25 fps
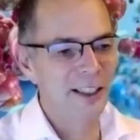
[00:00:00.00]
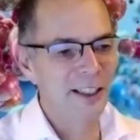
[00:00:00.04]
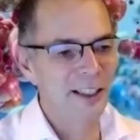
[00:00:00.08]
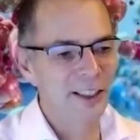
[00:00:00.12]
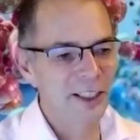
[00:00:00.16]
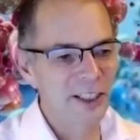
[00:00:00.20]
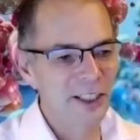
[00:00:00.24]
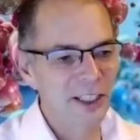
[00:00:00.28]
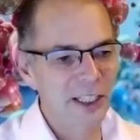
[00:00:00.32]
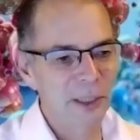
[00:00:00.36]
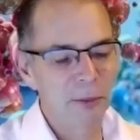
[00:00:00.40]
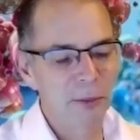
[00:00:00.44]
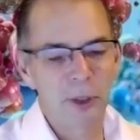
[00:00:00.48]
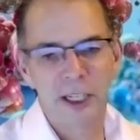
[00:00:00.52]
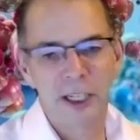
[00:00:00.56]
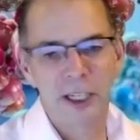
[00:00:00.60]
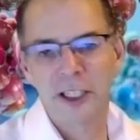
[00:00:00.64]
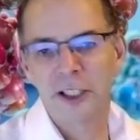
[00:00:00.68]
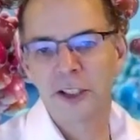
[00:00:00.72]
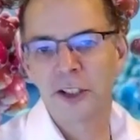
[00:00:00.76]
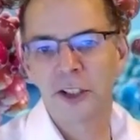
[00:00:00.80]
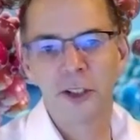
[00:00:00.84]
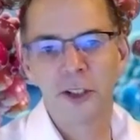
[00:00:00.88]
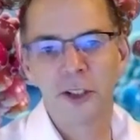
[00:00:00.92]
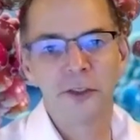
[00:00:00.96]
In the same way
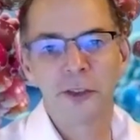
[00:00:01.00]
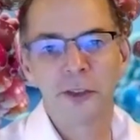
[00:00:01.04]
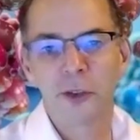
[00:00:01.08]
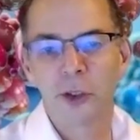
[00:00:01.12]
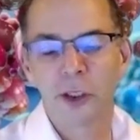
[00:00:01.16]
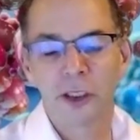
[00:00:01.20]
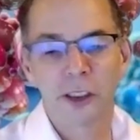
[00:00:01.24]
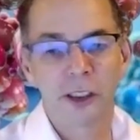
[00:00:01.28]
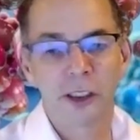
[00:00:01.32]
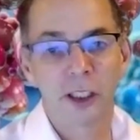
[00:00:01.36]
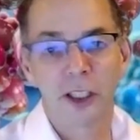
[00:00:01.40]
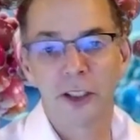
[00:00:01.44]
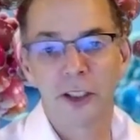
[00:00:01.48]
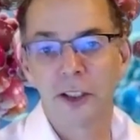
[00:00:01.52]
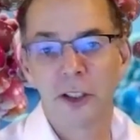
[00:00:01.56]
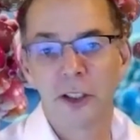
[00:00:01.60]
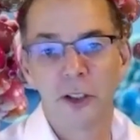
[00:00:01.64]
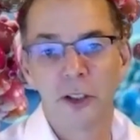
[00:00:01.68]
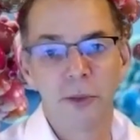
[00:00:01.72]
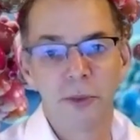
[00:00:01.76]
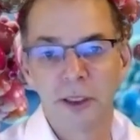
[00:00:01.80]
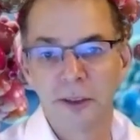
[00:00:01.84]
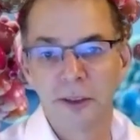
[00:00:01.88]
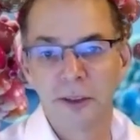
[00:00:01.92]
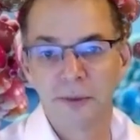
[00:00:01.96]
you do for
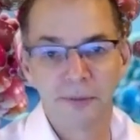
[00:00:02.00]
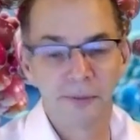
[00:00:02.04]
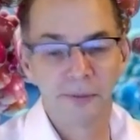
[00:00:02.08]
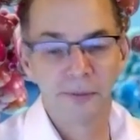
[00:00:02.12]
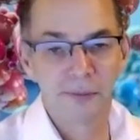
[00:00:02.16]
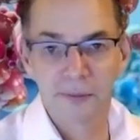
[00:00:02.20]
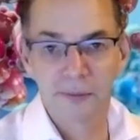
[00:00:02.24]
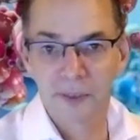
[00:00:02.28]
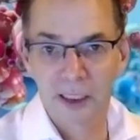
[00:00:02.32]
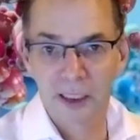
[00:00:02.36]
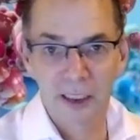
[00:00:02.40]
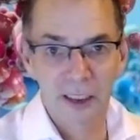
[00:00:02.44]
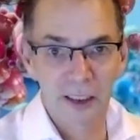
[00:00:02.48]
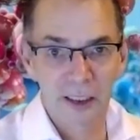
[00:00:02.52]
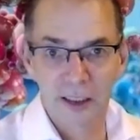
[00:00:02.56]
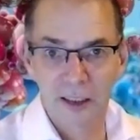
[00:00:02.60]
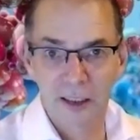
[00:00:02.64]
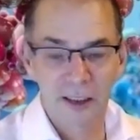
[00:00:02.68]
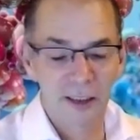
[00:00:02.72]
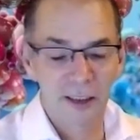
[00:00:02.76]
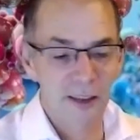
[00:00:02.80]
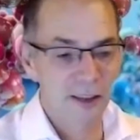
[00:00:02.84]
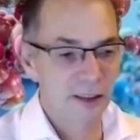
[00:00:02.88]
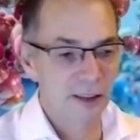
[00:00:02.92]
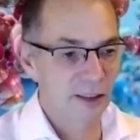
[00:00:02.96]
glaucoma.
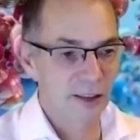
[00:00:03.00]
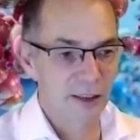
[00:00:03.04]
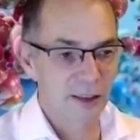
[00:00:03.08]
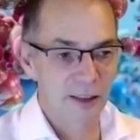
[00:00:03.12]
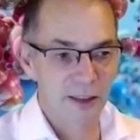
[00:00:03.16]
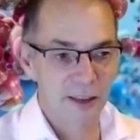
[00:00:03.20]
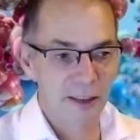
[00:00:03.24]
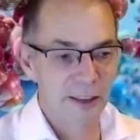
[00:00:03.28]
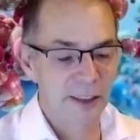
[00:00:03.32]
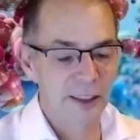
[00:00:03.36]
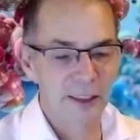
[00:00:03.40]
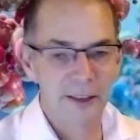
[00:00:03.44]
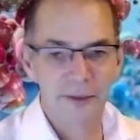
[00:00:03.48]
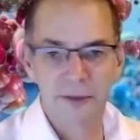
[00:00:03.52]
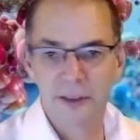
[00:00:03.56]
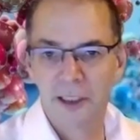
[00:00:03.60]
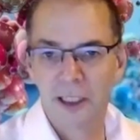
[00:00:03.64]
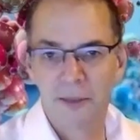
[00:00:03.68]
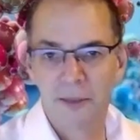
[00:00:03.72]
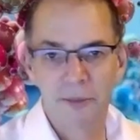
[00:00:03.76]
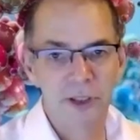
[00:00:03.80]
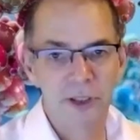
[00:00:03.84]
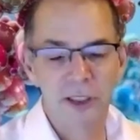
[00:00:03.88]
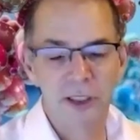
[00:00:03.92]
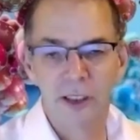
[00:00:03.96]
Yeah,
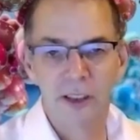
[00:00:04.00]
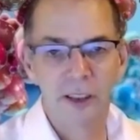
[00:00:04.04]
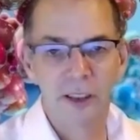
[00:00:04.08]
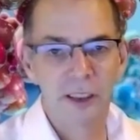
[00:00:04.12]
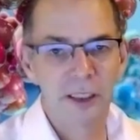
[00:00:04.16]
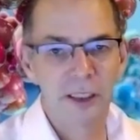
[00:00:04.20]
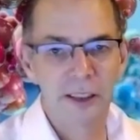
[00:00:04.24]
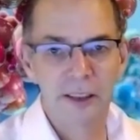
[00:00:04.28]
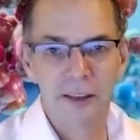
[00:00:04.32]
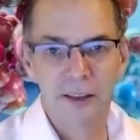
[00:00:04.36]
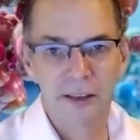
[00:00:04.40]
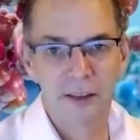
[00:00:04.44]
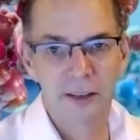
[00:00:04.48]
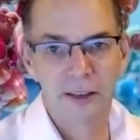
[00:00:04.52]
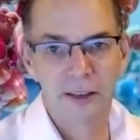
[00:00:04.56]
absolutely.